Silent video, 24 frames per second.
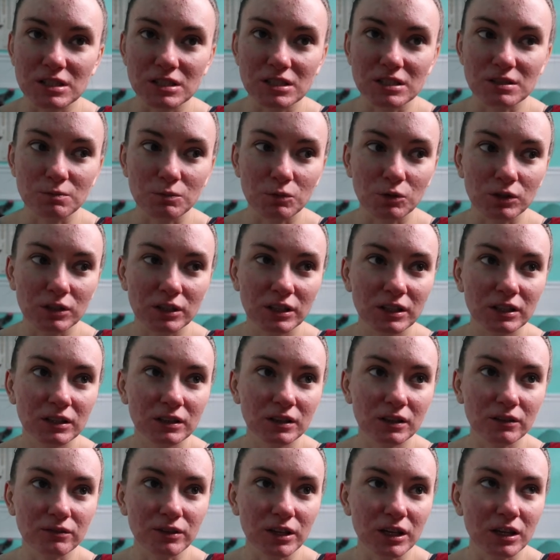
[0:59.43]
this
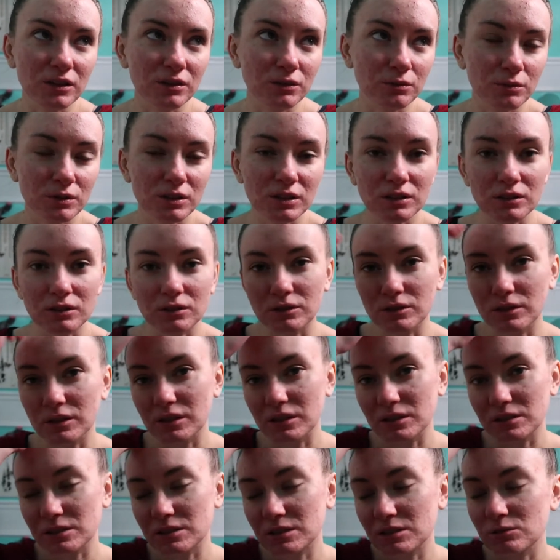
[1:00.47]
morning of like 3 little
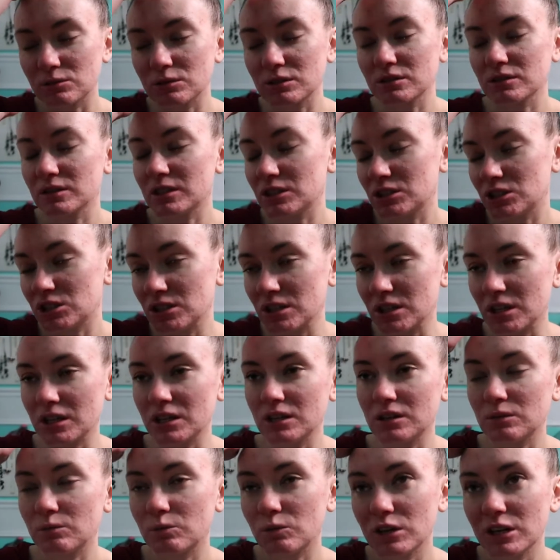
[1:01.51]
things sort of that she needed.